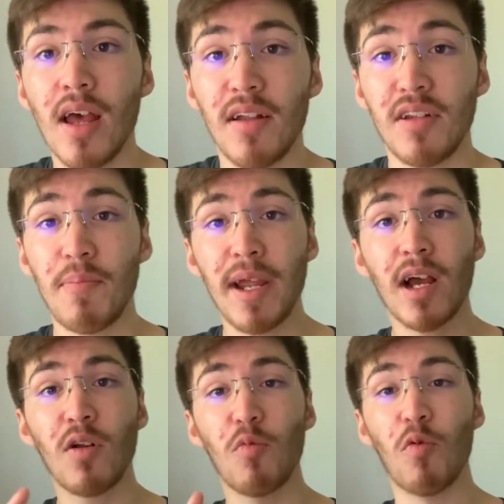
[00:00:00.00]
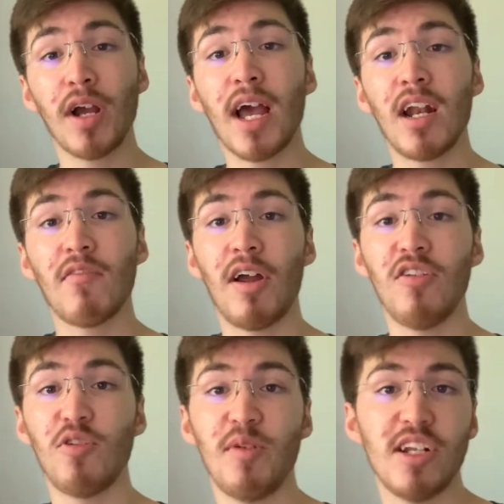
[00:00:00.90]
Depending on what kind of
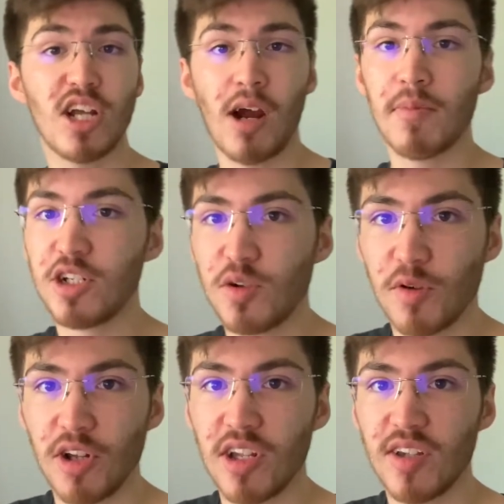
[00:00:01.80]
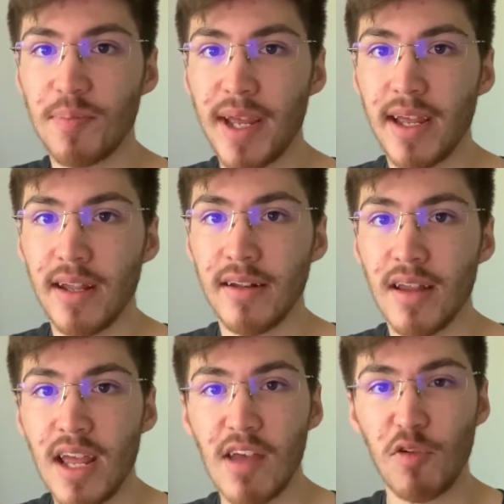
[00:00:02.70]
audience you reach, how much you're willing to spend,
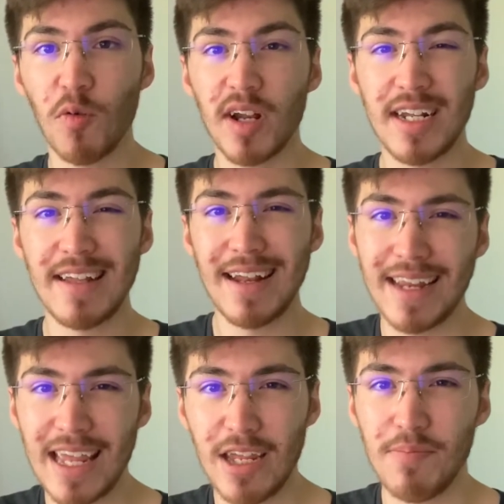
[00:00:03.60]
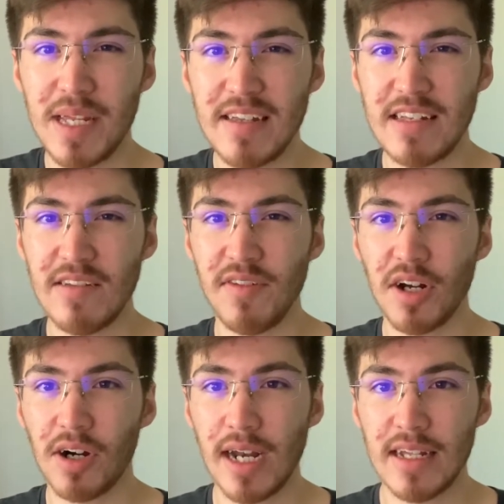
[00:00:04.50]
if you want a dedicated PC
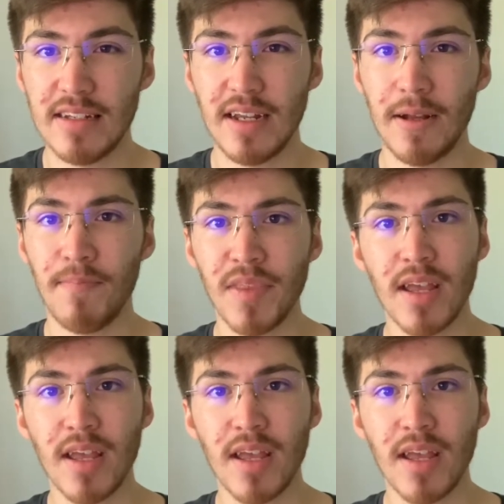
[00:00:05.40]
VR headset.